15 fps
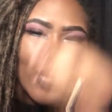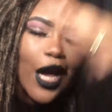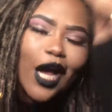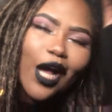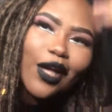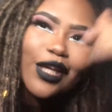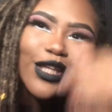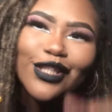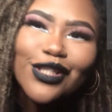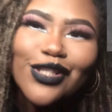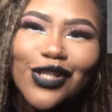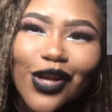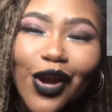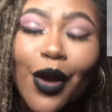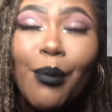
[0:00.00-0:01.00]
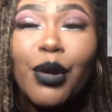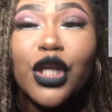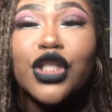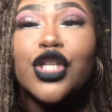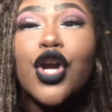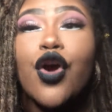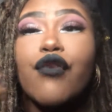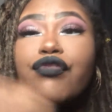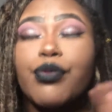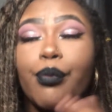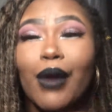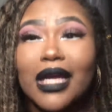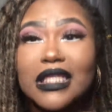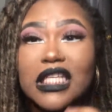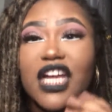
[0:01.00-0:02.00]
I'll insert a picture of the
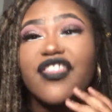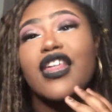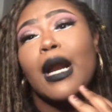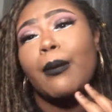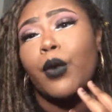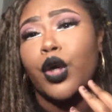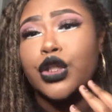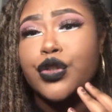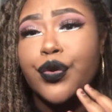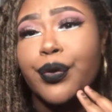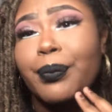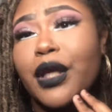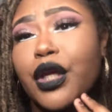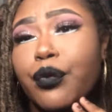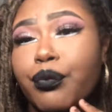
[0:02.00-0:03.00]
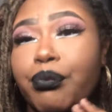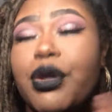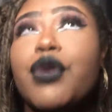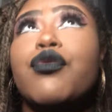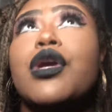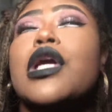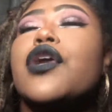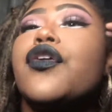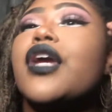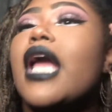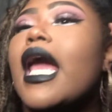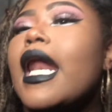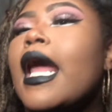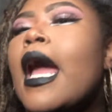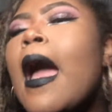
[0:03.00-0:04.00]
Bratz look that I'm going to be
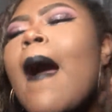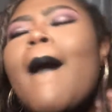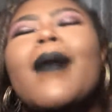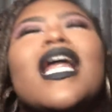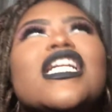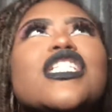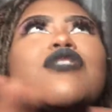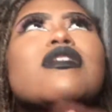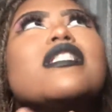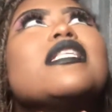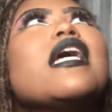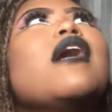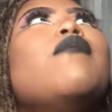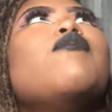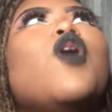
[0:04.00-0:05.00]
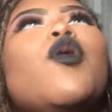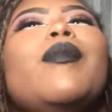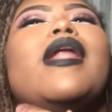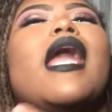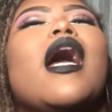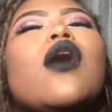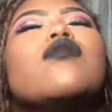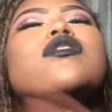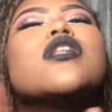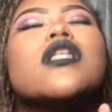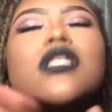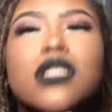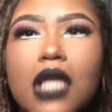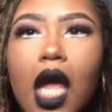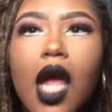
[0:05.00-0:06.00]
recreating. I just want to take a moment out to
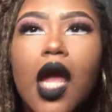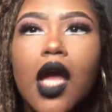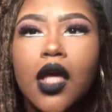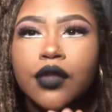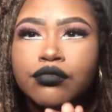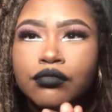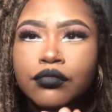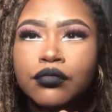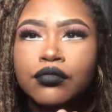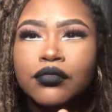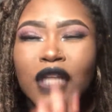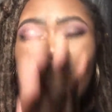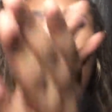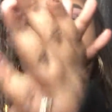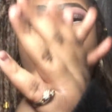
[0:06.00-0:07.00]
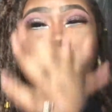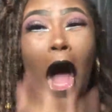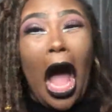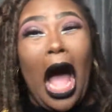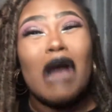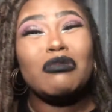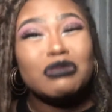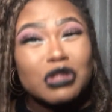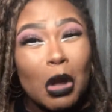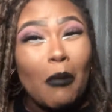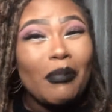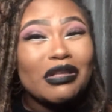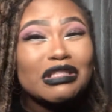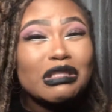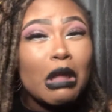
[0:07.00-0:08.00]
say, how
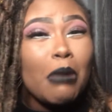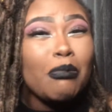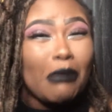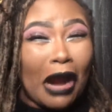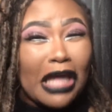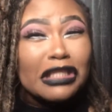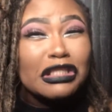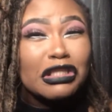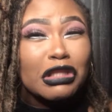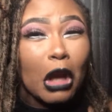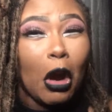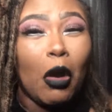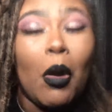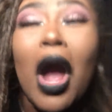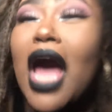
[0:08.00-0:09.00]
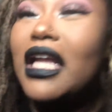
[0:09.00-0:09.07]
dope is the Bratz though?